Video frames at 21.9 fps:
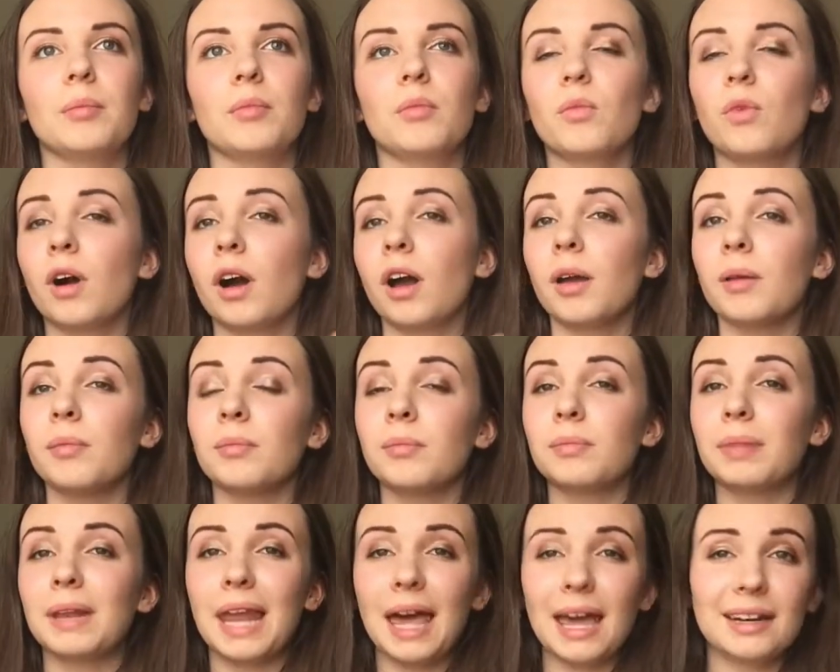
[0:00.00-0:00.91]
what I'm
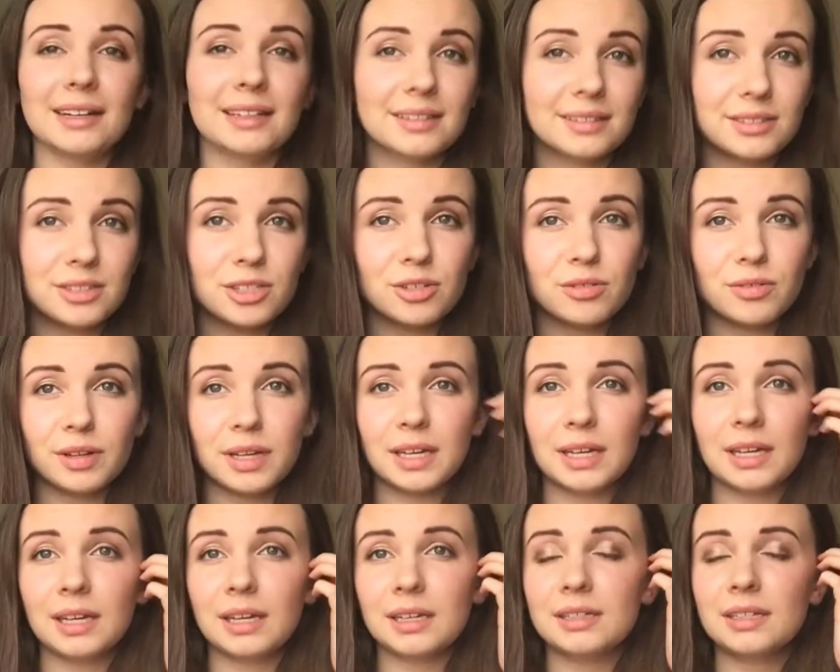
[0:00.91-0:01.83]
planning to
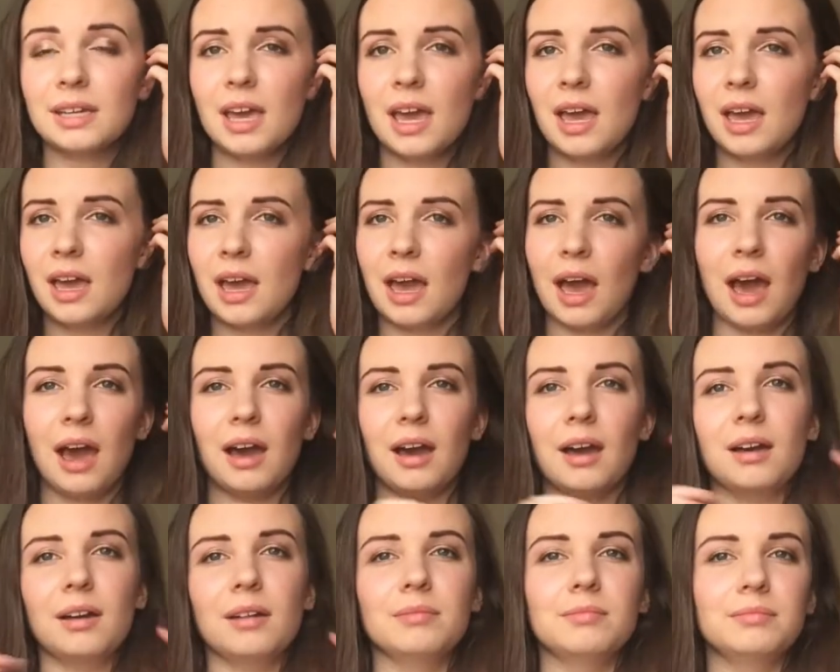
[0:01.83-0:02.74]
read.
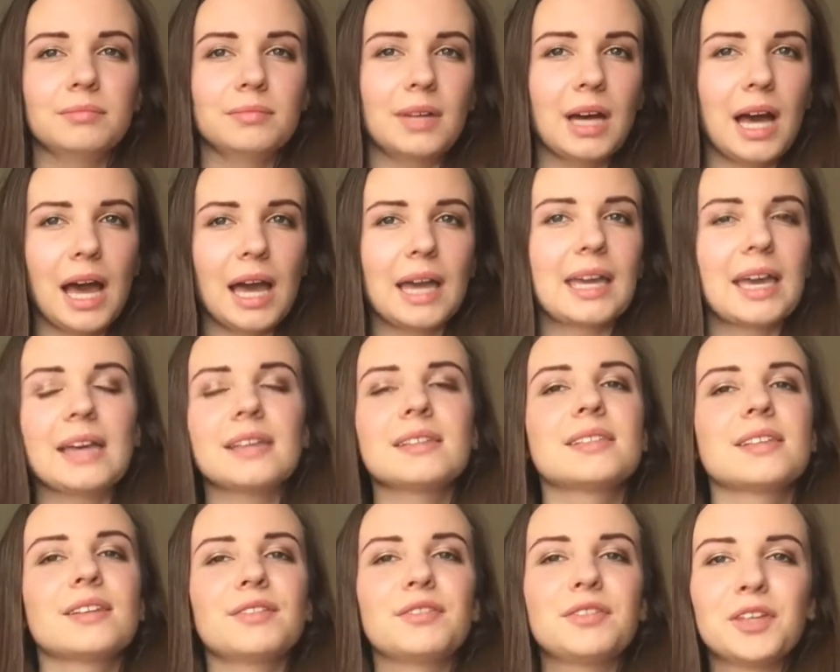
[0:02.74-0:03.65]
I guess
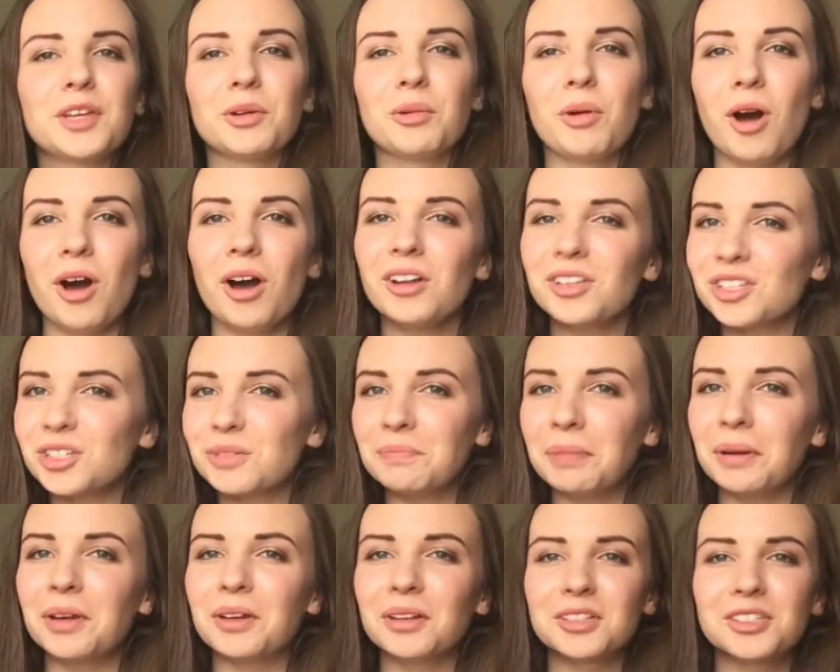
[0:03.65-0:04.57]
if you watch
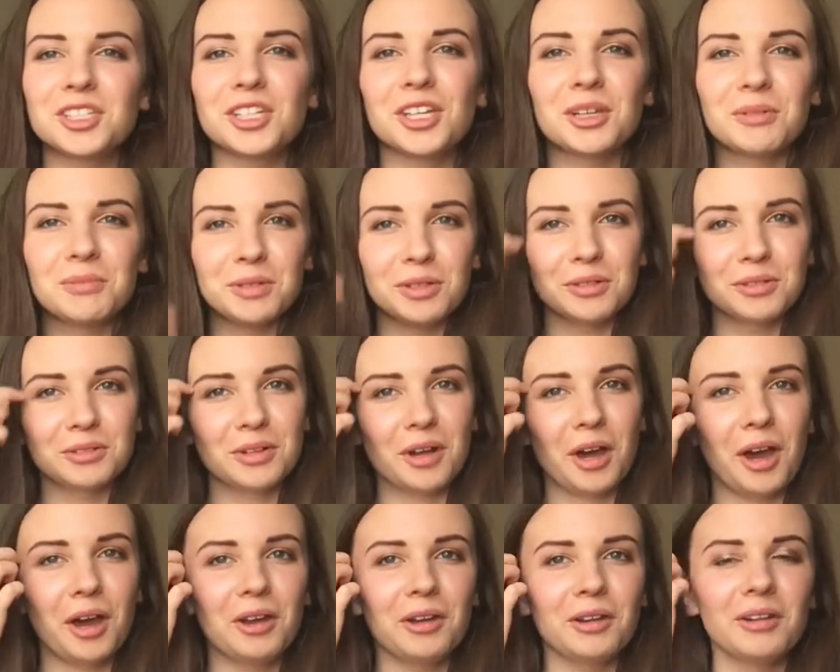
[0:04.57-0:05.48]
booktube you'll
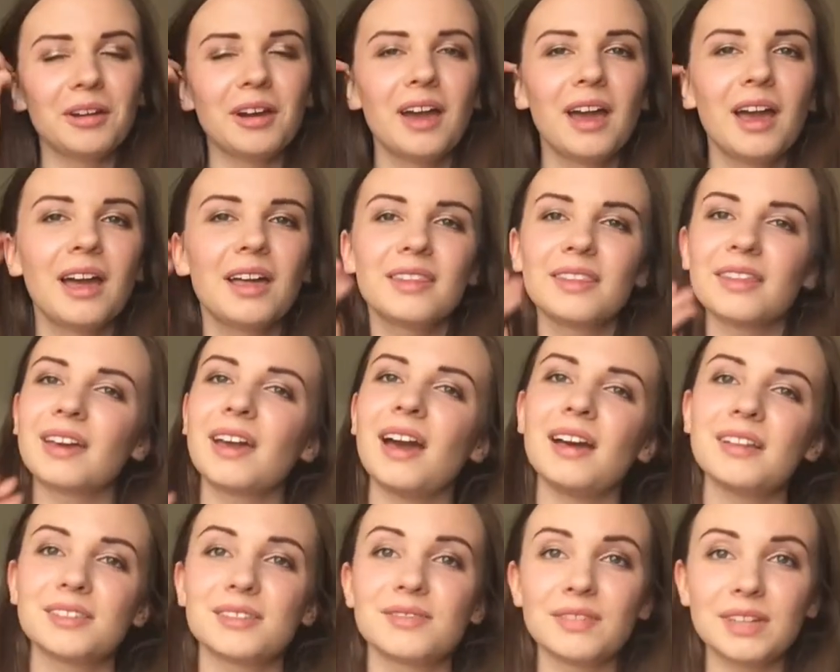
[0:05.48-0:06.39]
know the
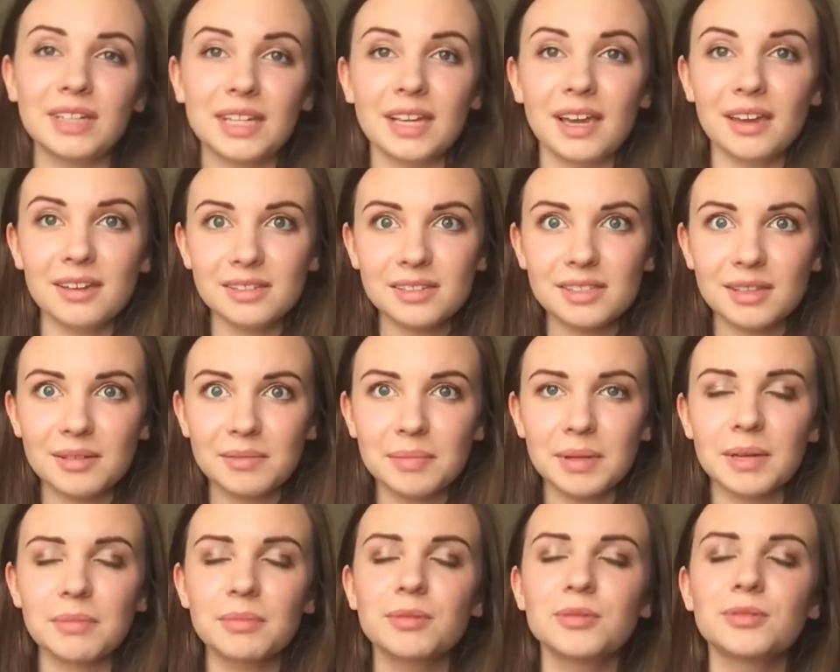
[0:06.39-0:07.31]
kinds of videos that
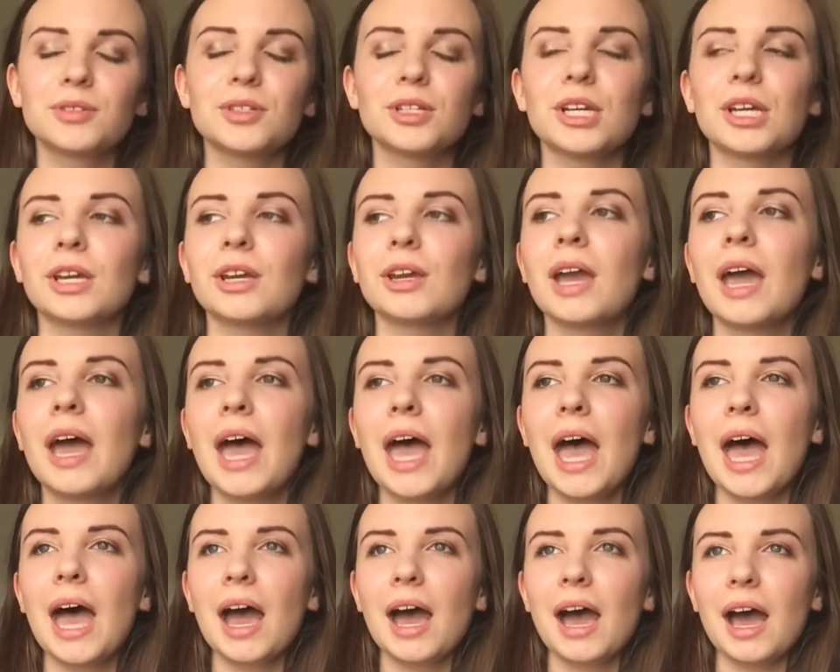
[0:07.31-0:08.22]
people do.
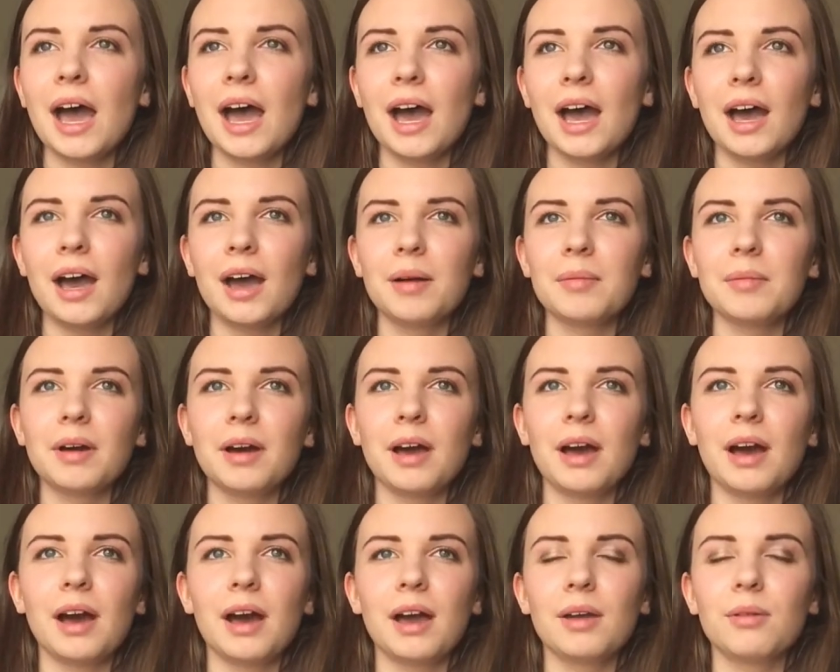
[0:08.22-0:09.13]

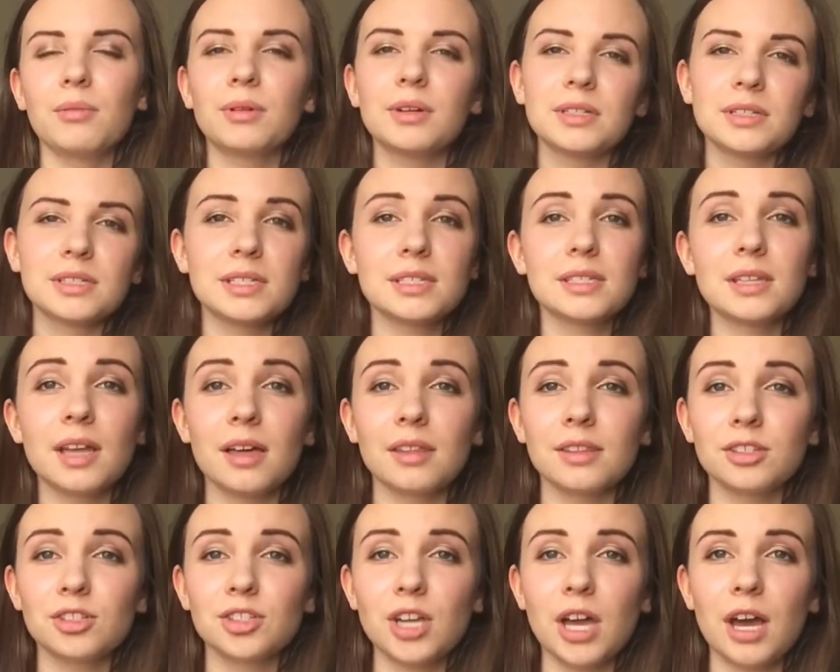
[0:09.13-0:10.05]
I wanted to start
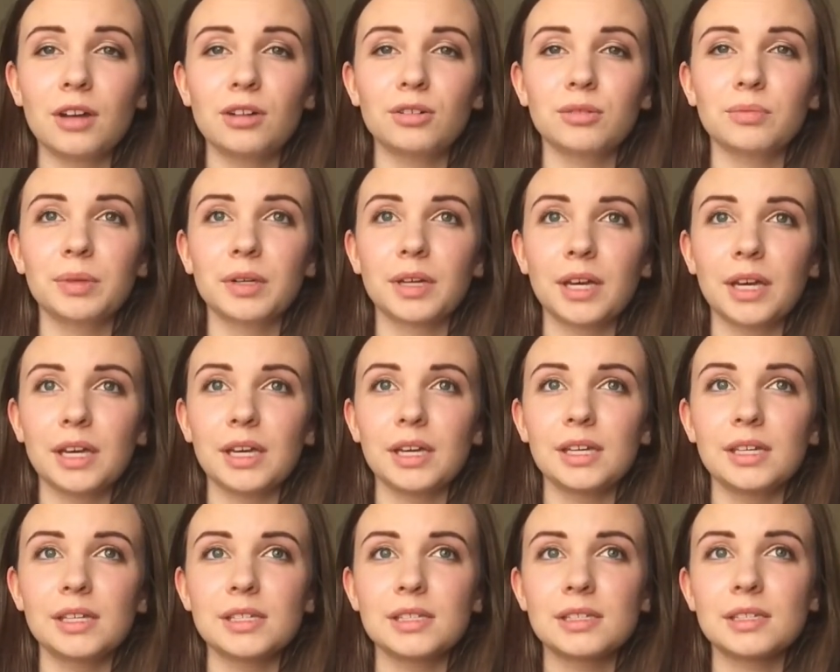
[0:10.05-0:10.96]
this channel
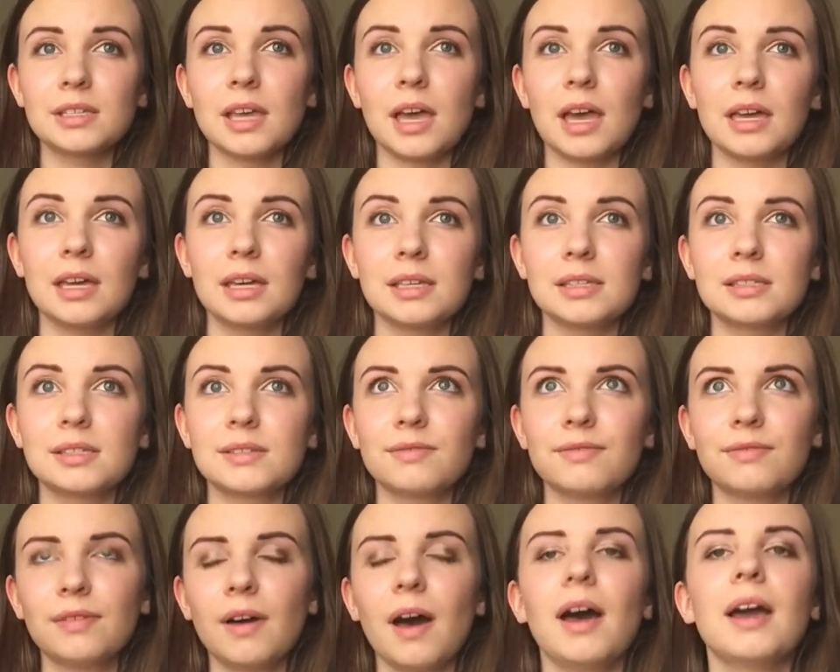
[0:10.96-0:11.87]
because it's
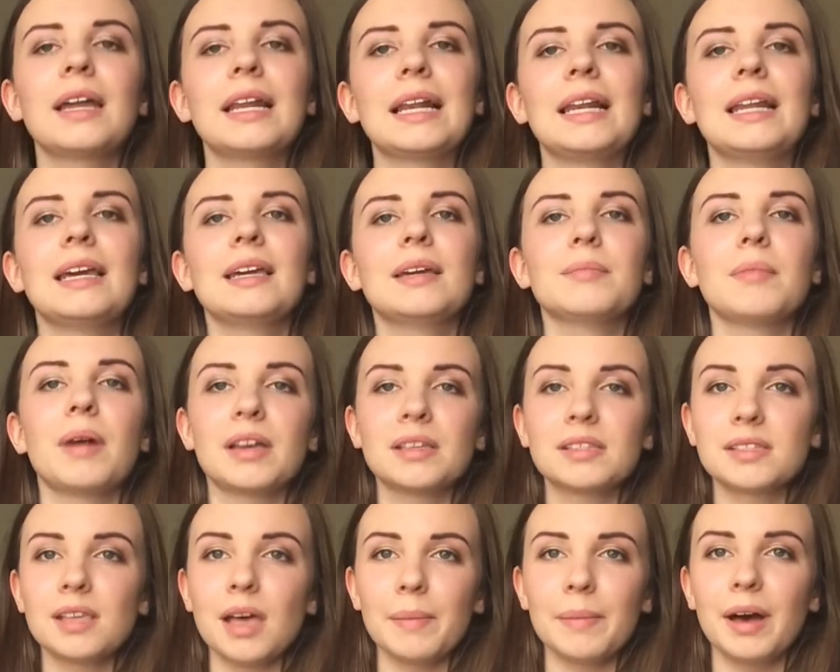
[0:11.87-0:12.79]
finally my
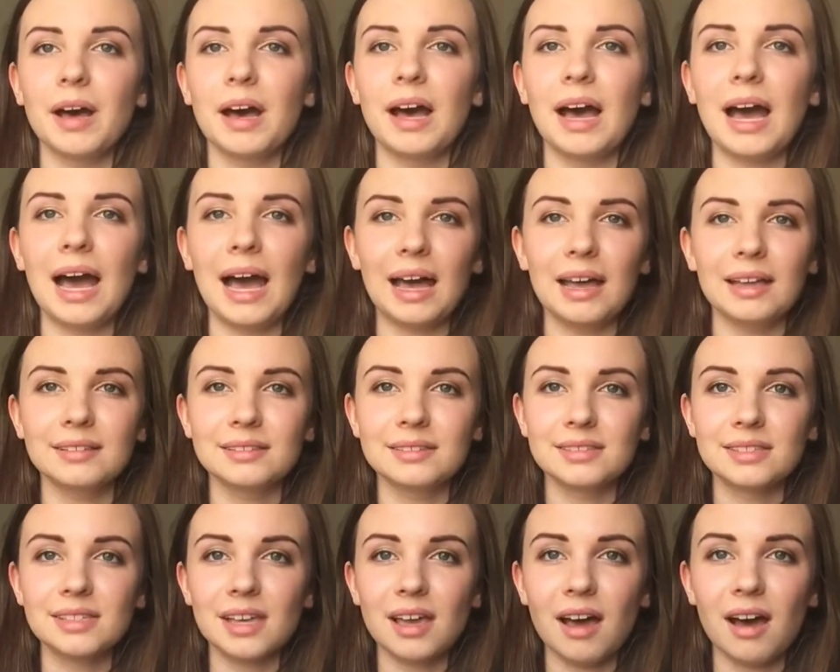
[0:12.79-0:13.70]
summer
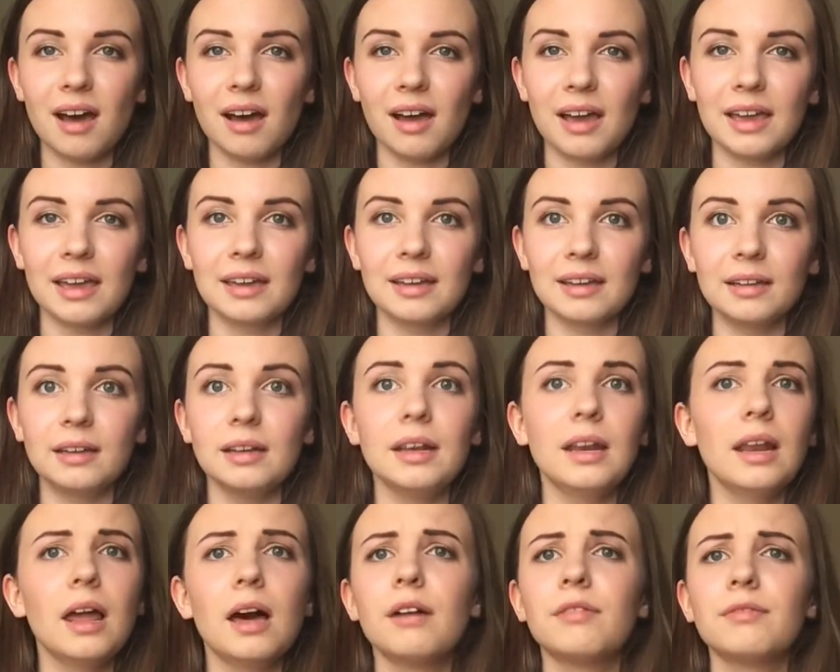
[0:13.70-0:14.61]
and I
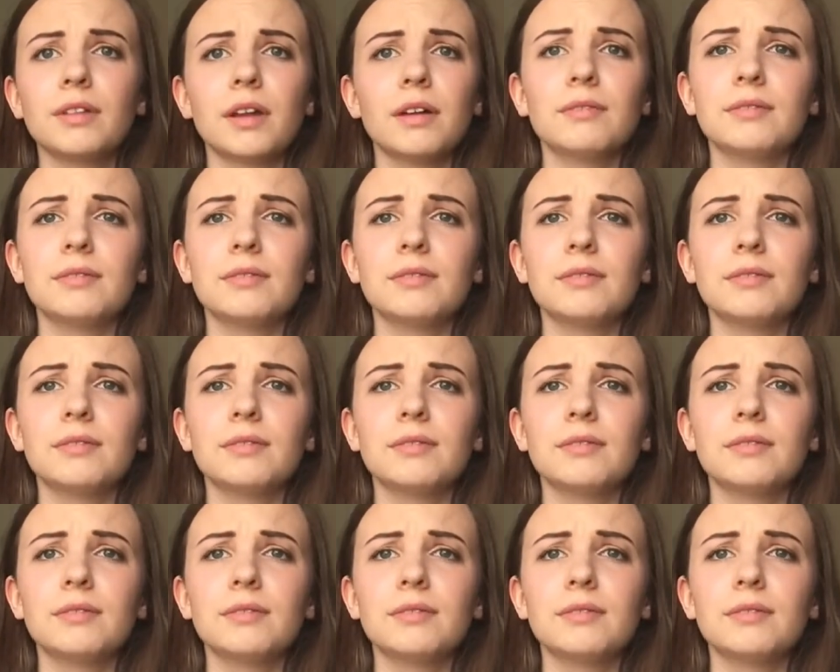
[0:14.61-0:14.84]
love